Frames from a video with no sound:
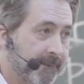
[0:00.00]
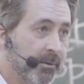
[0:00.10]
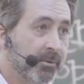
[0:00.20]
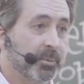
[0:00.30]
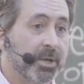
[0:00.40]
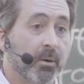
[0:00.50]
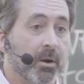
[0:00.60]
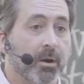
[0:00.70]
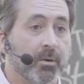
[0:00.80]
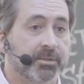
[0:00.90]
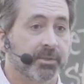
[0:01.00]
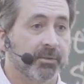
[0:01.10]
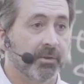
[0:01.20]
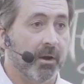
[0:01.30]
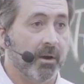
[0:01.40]
And as we know, our
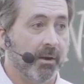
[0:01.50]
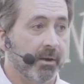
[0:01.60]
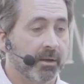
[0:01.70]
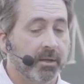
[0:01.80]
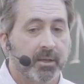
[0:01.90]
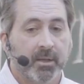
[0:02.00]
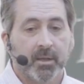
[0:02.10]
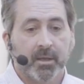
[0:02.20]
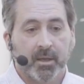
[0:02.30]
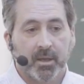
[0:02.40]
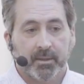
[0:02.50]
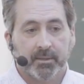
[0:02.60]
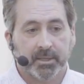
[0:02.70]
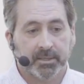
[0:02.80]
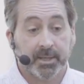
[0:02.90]
oceans
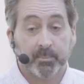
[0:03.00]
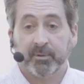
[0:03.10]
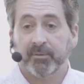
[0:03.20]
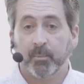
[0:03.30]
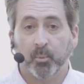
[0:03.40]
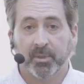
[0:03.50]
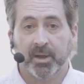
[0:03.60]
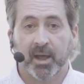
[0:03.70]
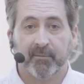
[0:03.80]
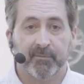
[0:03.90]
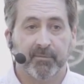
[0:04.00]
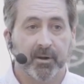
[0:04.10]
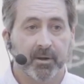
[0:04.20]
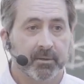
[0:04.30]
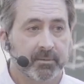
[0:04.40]
they provide more than half of
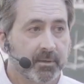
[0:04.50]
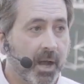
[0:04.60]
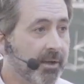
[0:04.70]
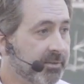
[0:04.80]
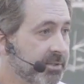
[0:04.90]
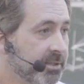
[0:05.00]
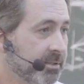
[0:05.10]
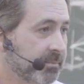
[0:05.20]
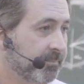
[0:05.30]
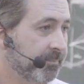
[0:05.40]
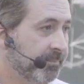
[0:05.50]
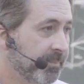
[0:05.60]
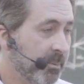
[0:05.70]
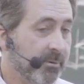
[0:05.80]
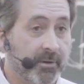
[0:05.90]
our oxygen.
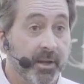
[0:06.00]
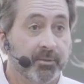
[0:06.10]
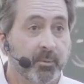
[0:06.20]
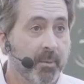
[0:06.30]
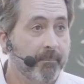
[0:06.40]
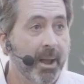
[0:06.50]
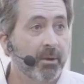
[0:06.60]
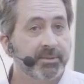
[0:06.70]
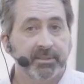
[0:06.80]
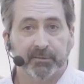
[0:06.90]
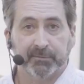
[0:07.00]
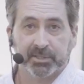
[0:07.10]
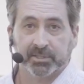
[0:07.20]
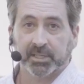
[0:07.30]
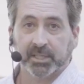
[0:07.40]
They provide us with a bounty of
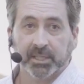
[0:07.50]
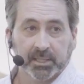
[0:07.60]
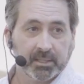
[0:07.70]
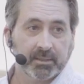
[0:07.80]
fish to eat.